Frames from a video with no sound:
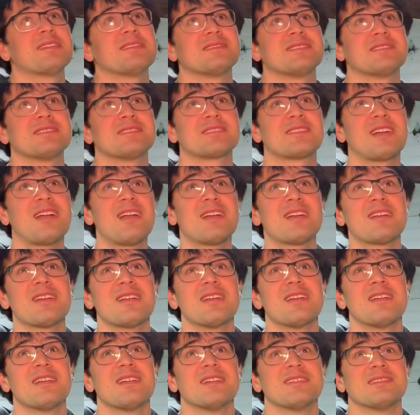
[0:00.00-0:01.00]
this
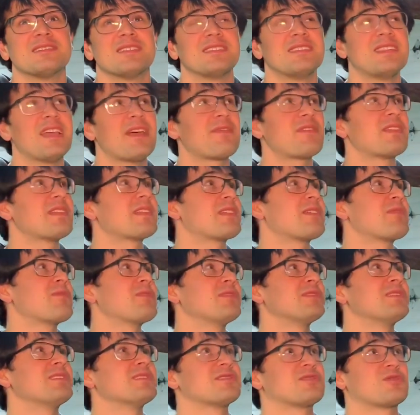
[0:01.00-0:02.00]
car, they definitely
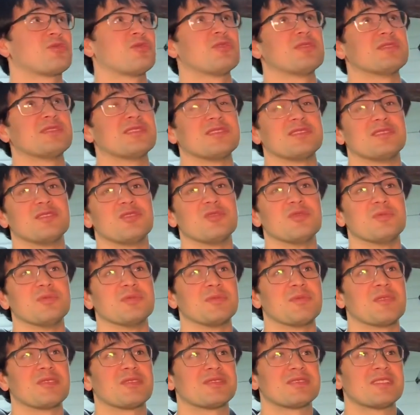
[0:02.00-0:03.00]
will destroy these
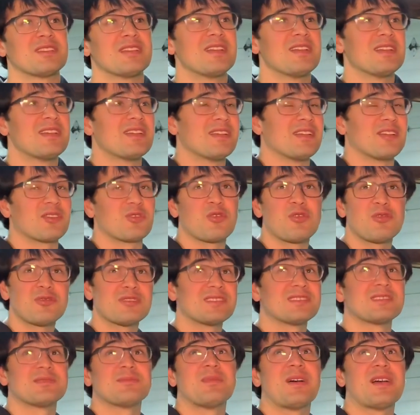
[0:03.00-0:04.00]
tubes, because road
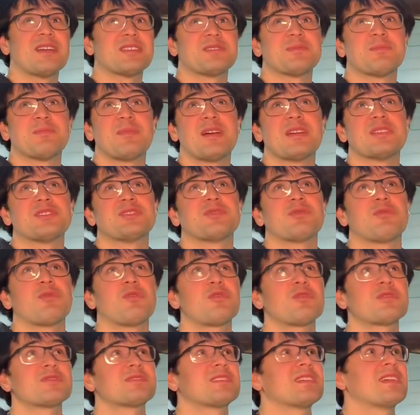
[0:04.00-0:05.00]
is much, much
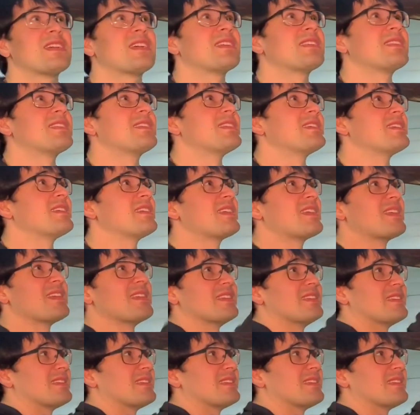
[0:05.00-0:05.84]
worse, and again,